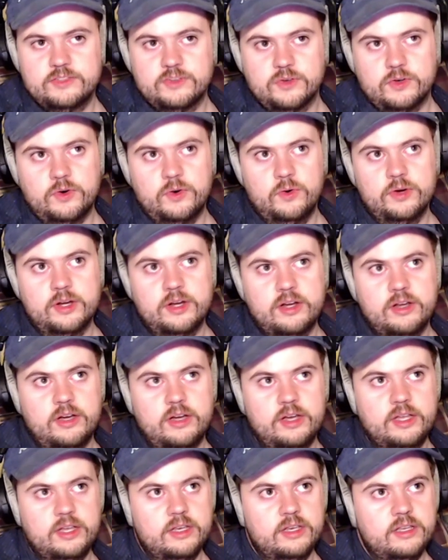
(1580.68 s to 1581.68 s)
recorded
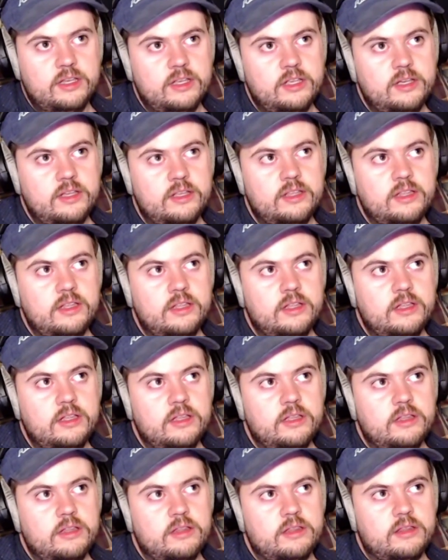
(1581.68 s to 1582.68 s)
on
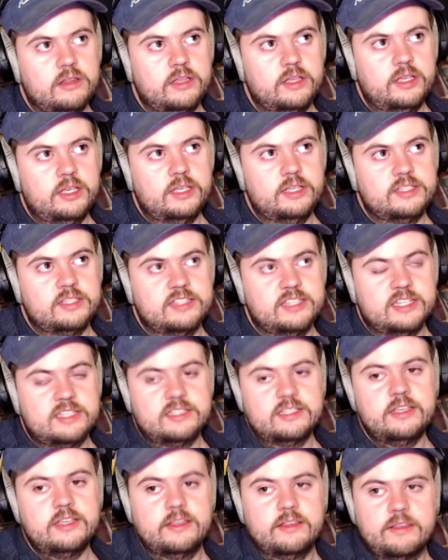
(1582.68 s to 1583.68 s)
the
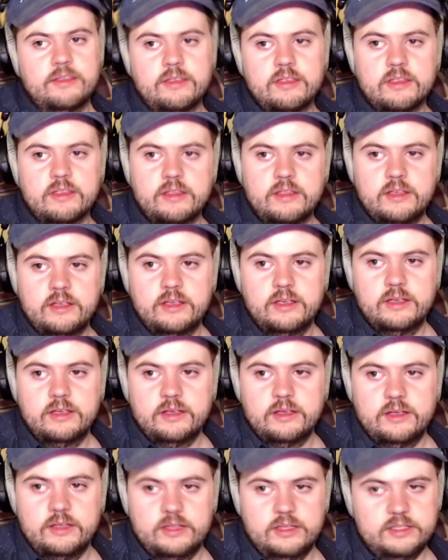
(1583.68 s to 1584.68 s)
16th.
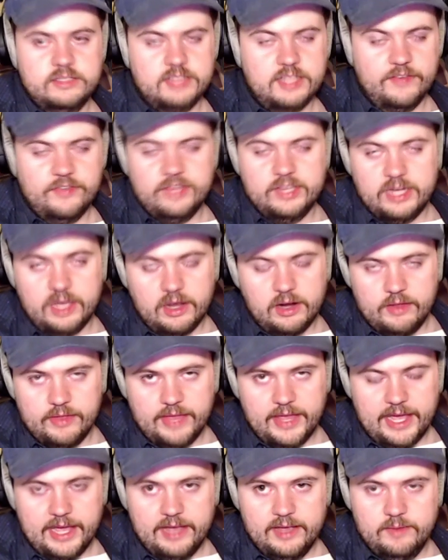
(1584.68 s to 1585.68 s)
It's definitely not on
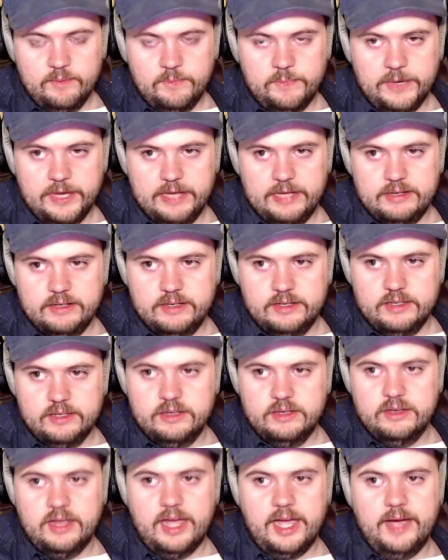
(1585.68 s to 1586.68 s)
that, but
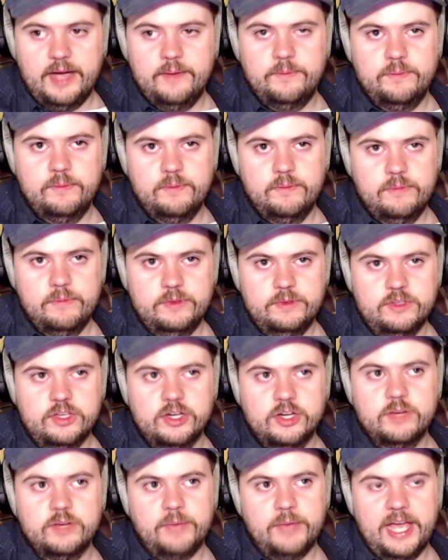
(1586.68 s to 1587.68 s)
I
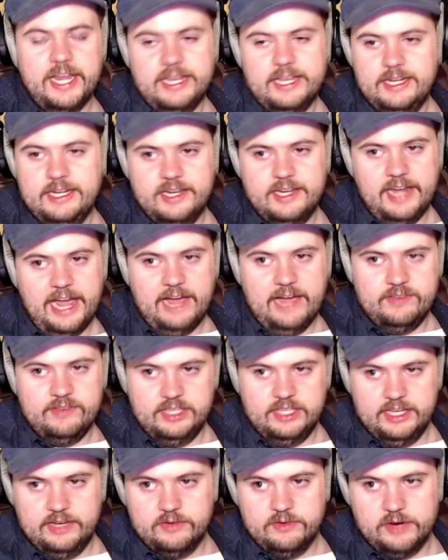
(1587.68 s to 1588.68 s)
good bet he didn't have it
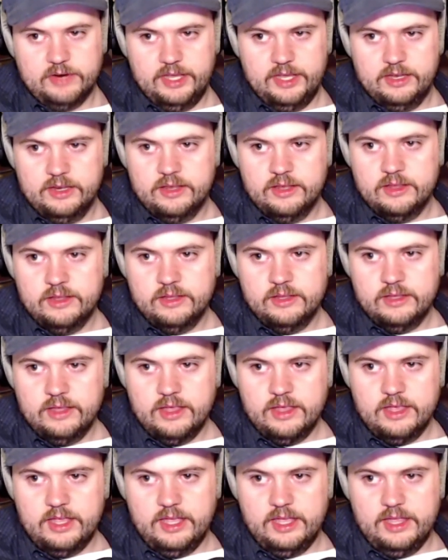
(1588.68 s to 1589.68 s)
yet, right?
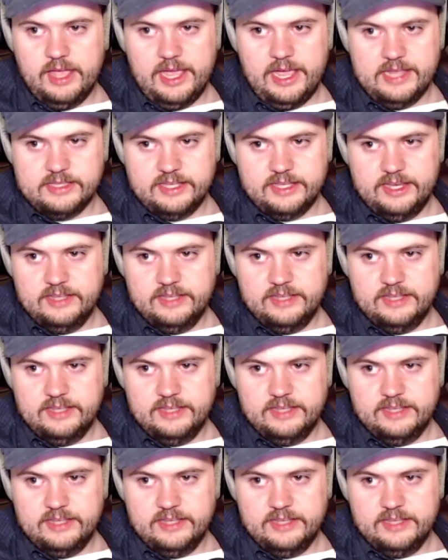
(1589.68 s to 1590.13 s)
8 days,